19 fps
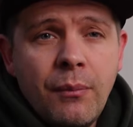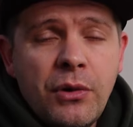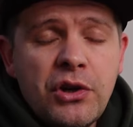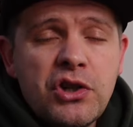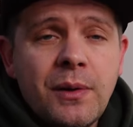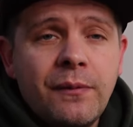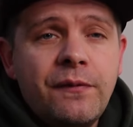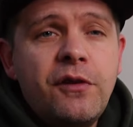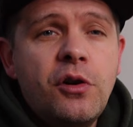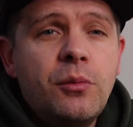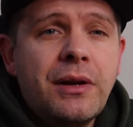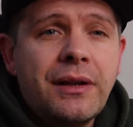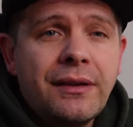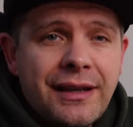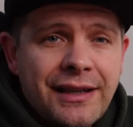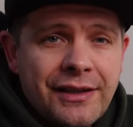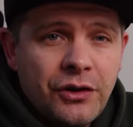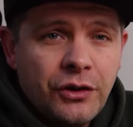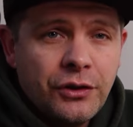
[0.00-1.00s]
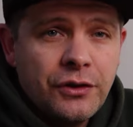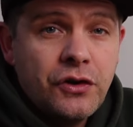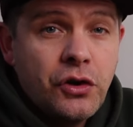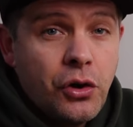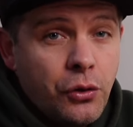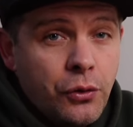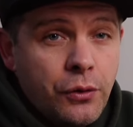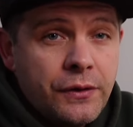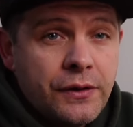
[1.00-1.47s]
which I'm filming this on
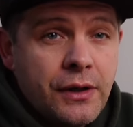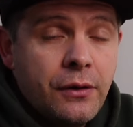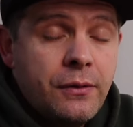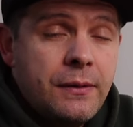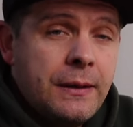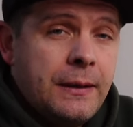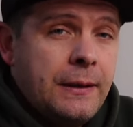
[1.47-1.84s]
too, so